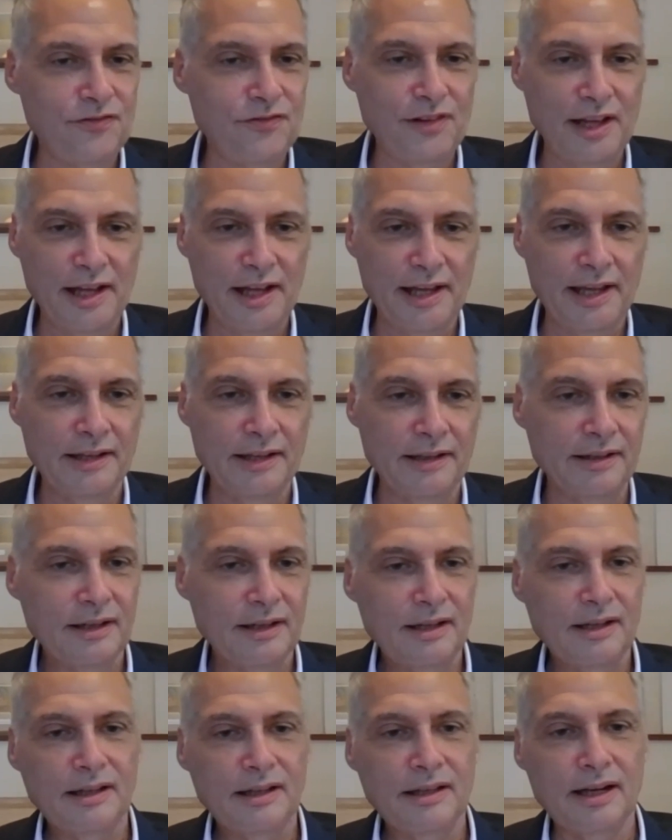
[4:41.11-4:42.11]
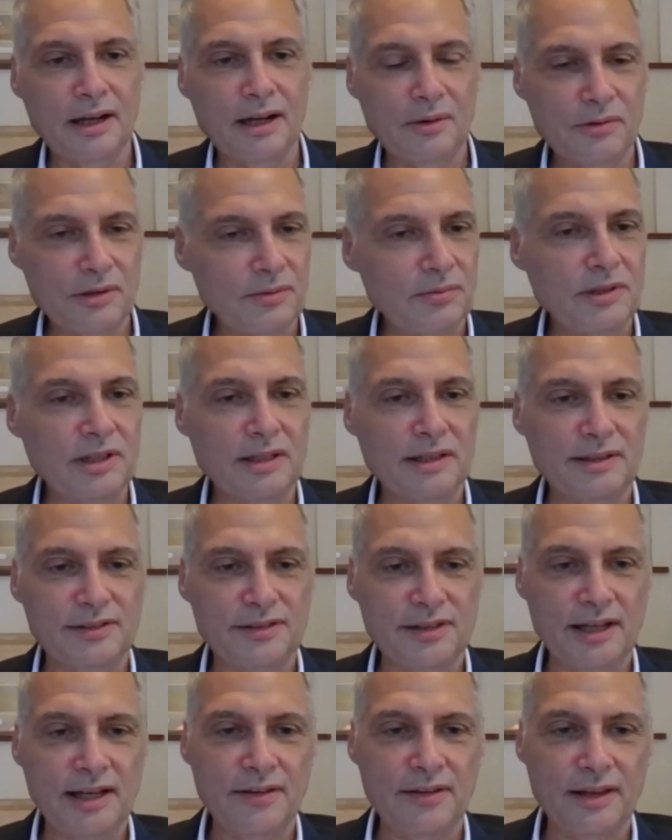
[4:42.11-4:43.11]
And and I would really
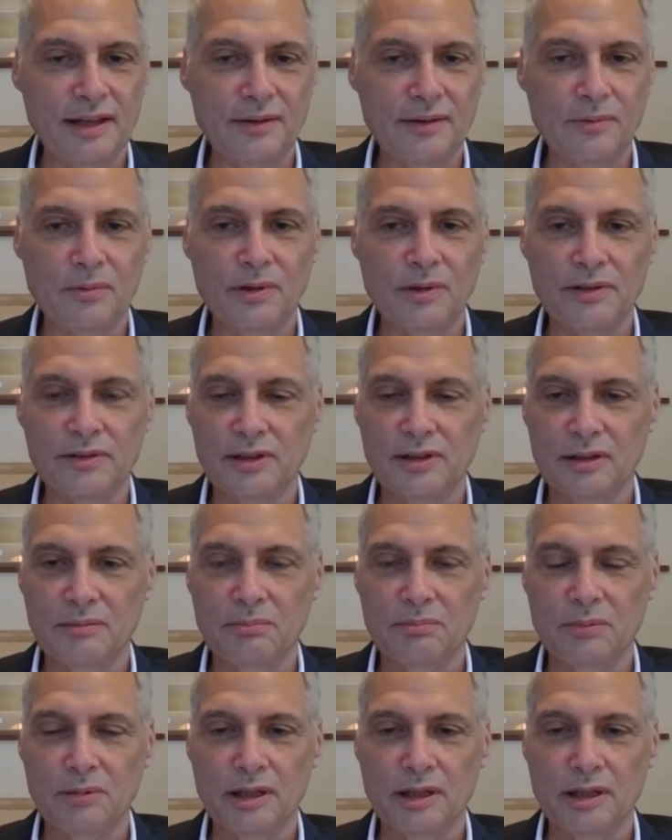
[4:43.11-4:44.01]
say that was a,